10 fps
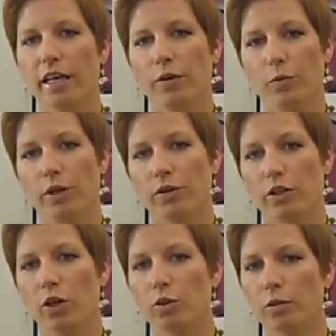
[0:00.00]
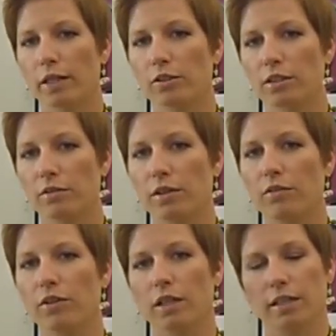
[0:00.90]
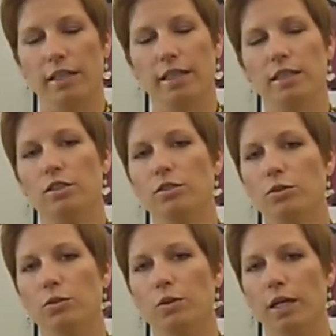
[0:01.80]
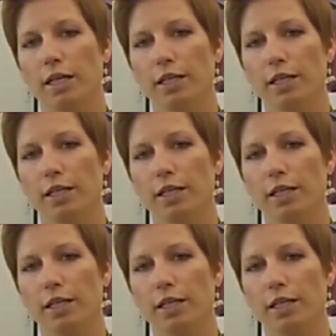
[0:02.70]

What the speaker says: we are the co-directors of the clinic and the two